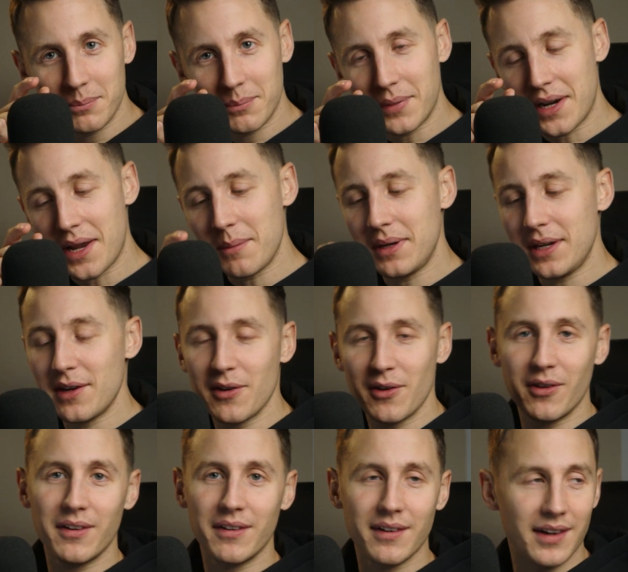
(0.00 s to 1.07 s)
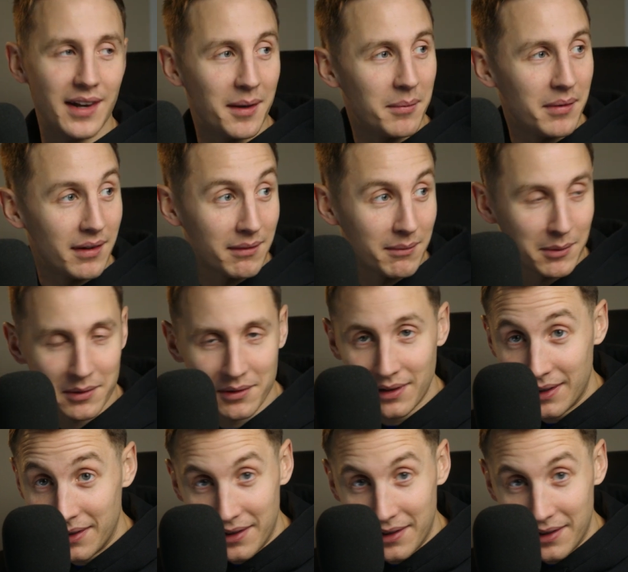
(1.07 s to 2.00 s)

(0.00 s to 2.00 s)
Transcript: but I'm here. And I'd be like, well,